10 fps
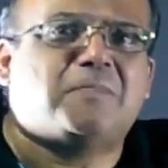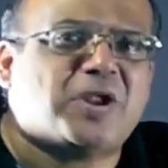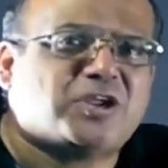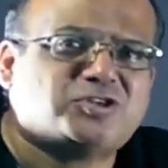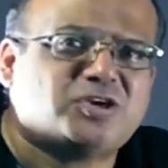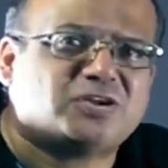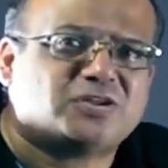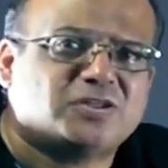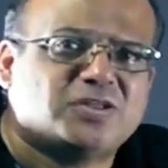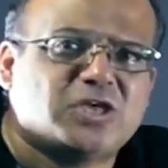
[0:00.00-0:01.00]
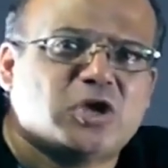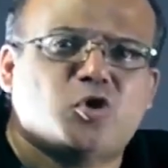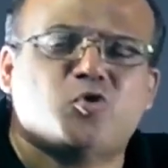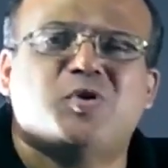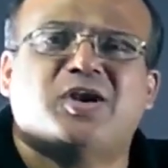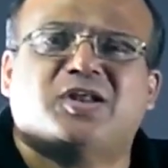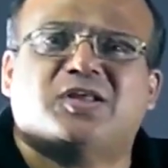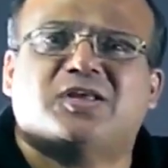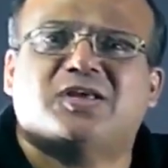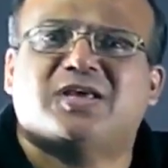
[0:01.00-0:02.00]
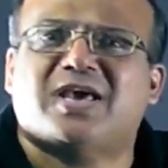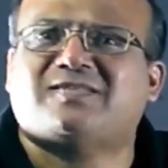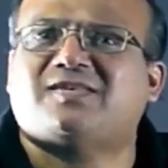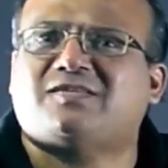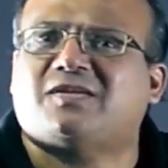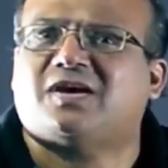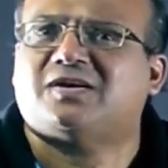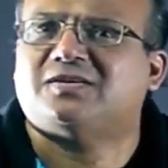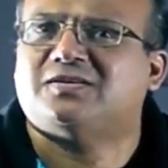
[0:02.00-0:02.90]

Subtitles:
pressure, humidity, etc.